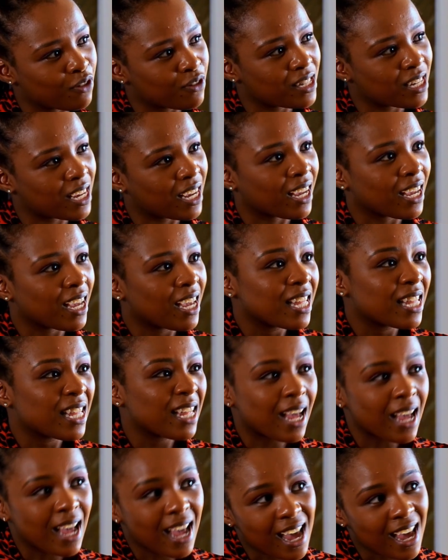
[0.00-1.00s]
you say,
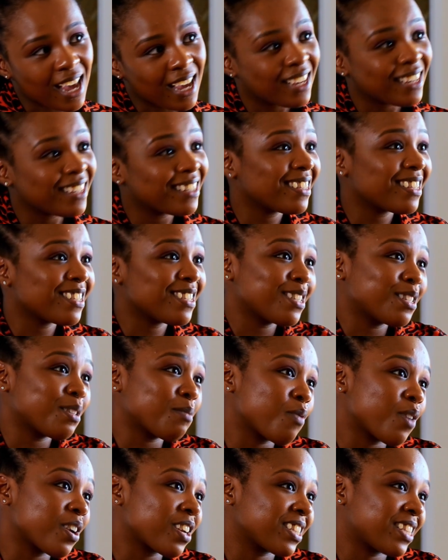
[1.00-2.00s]
hey, this is
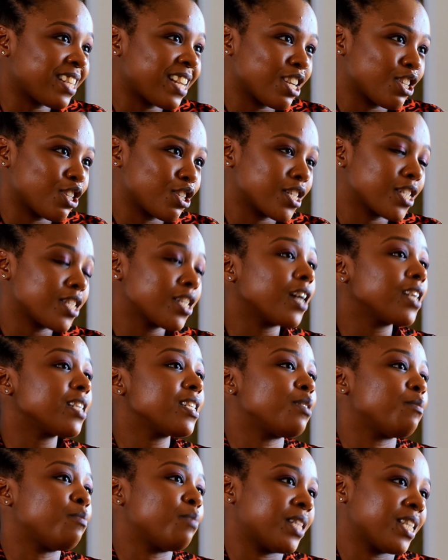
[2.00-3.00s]
a product that I just
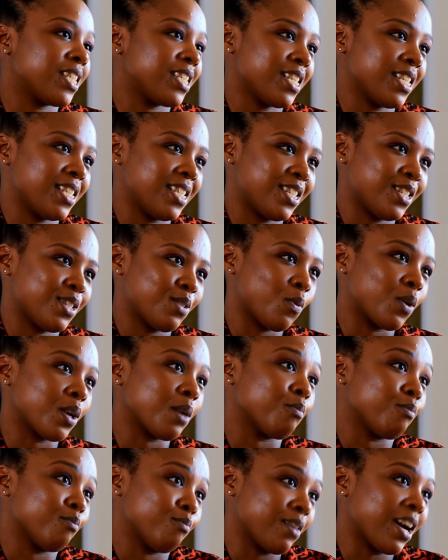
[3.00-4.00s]
started, but this is
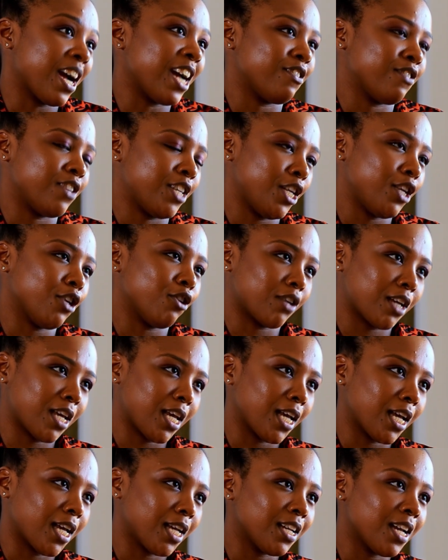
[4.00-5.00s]
what I'm currently
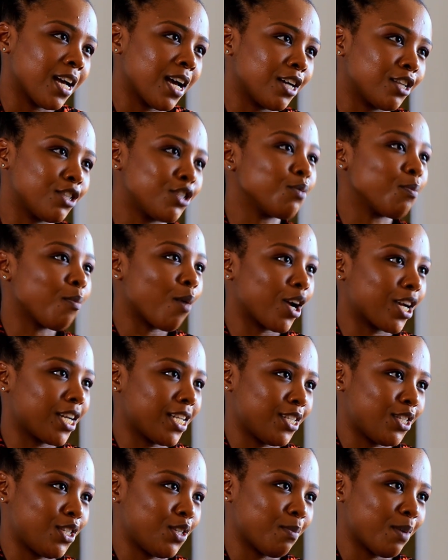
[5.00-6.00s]
looking to
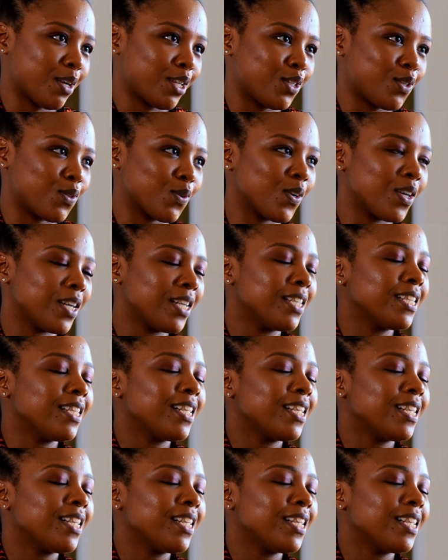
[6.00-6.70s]
market into my store.